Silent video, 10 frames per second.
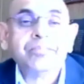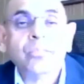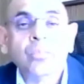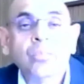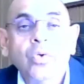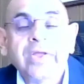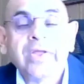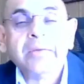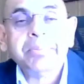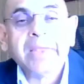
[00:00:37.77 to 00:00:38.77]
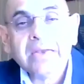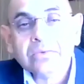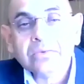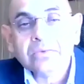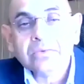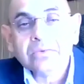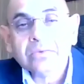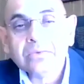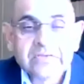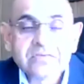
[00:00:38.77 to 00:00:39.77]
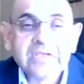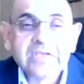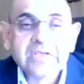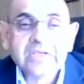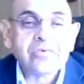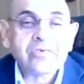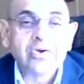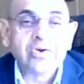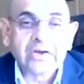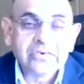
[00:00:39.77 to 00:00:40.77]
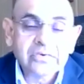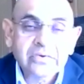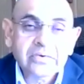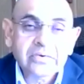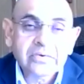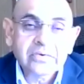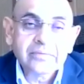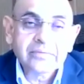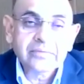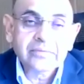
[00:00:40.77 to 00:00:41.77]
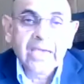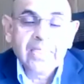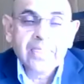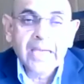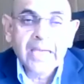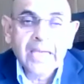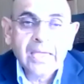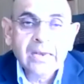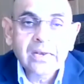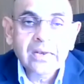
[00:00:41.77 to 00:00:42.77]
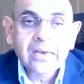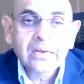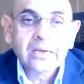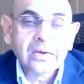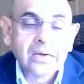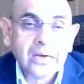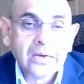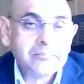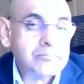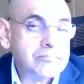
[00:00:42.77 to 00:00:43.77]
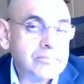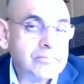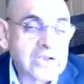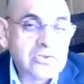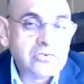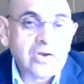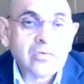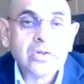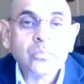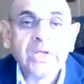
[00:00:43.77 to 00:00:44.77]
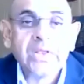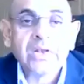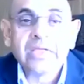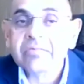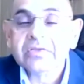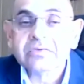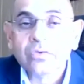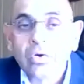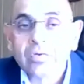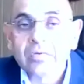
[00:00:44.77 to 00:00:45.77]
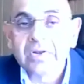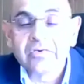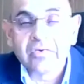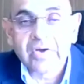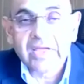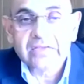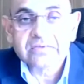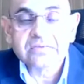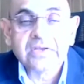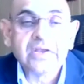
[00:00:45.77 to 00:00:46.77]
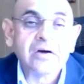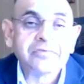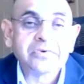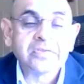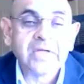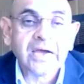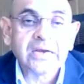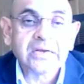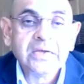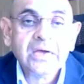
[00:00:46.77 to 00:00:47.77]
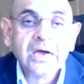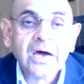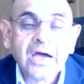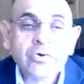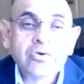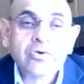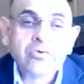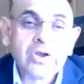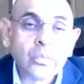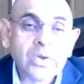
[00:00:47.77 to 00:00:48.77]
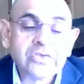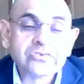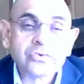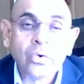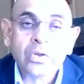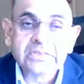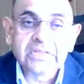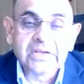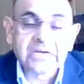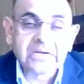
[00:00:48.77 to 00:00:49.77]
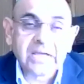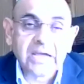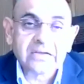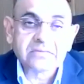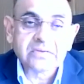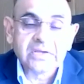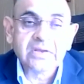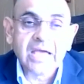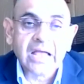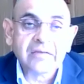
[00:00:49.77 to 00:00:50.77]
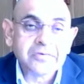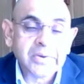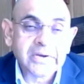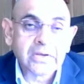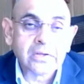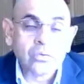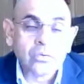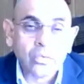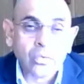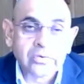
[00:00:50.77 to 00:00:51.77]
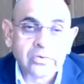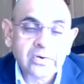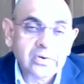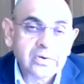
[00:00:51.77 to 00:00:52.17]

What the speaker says: what I plan to do is give a little introduction, and then the Secretary General will give his inaugural address, and after that, I would request all the think tanks in alphabetical order